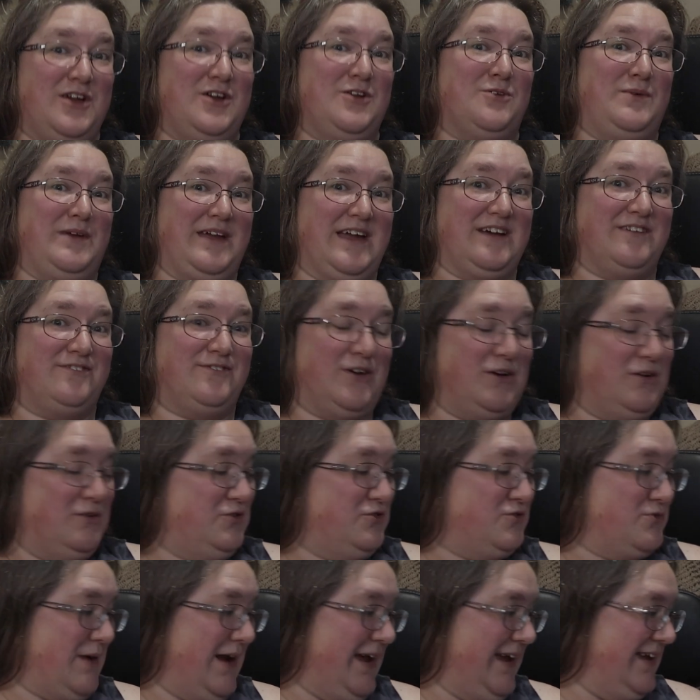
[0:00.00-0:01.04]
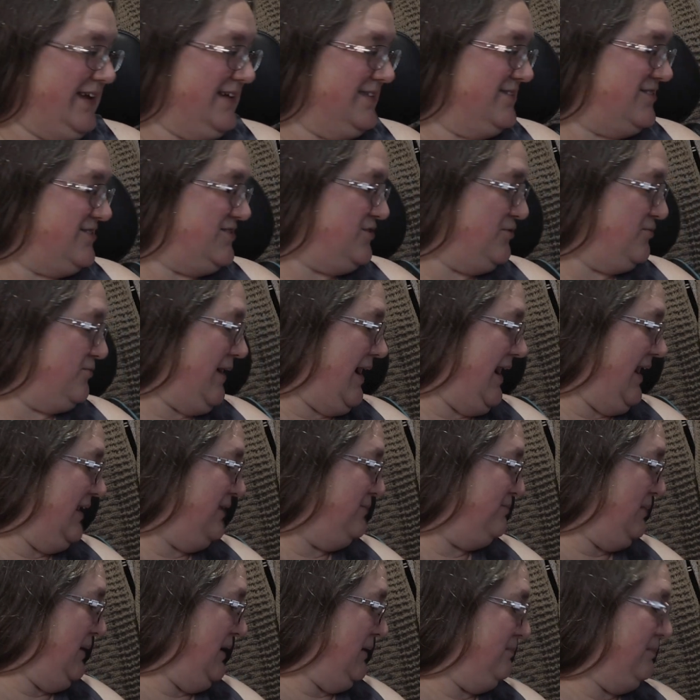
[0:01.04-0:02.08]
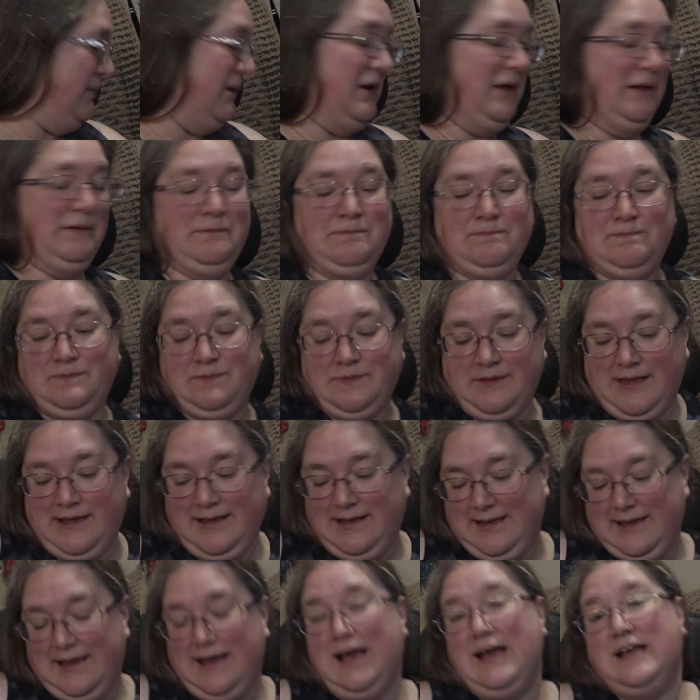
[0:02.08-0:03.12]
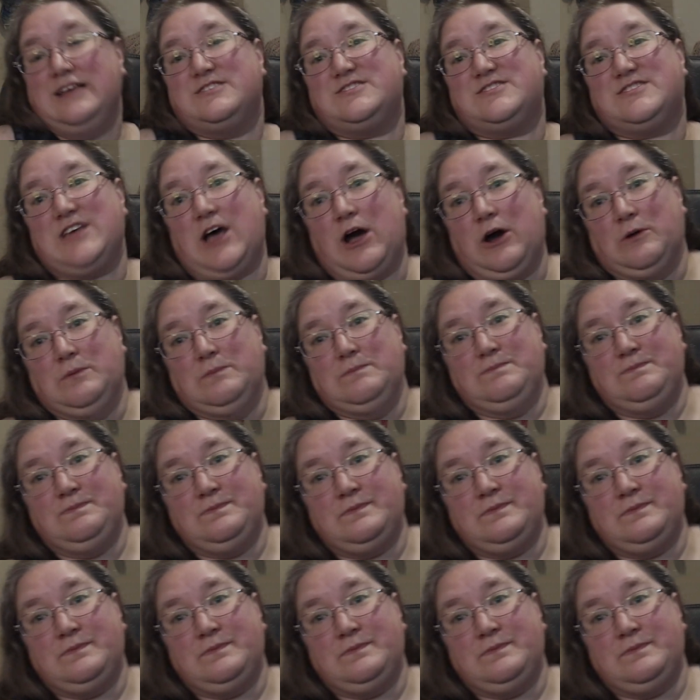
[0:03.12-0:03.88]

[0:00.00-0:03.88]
We have dragons to ride, people. So,